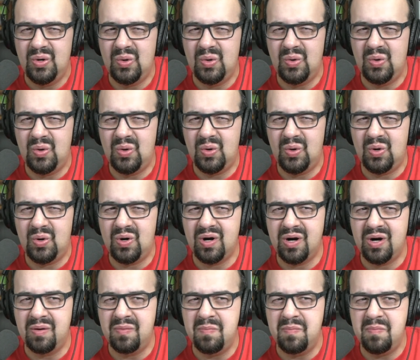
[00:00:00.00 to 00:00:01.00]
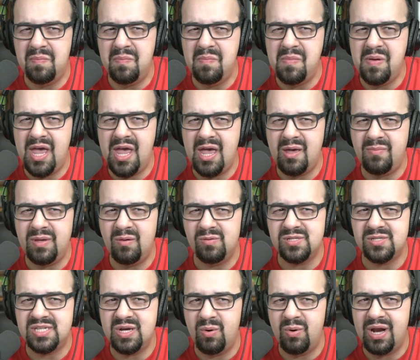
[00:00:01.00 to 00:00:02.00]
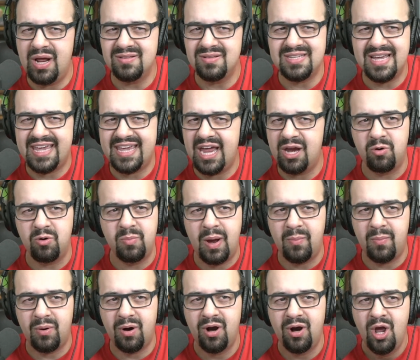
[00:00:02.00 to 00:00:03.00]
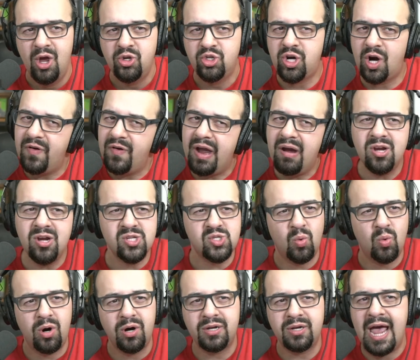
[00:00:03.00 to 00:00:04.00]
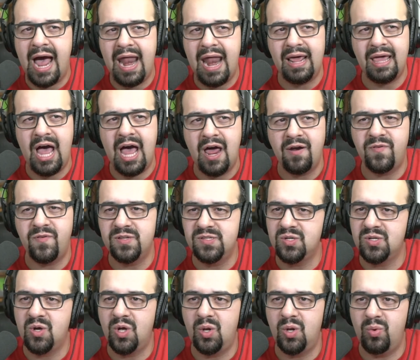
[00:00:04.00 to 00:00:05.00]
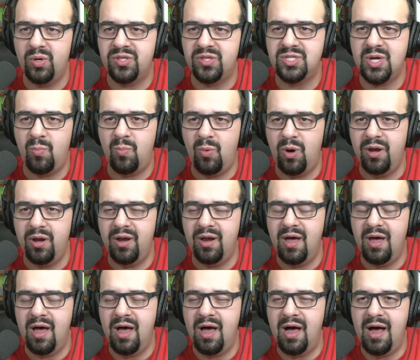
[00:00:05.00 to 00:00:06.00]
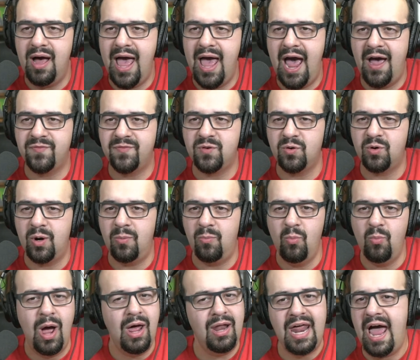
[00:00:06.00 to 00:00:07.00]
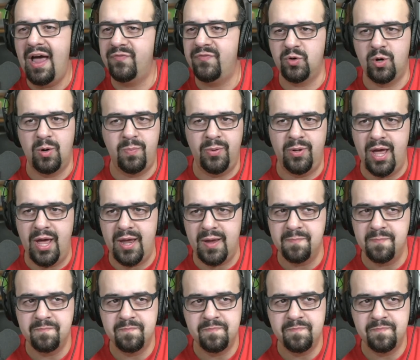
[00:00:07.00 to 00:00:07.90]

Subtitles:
Or maybe it was someone else. I can't remember. Charvarius Ward kind of got physical with someone after a play.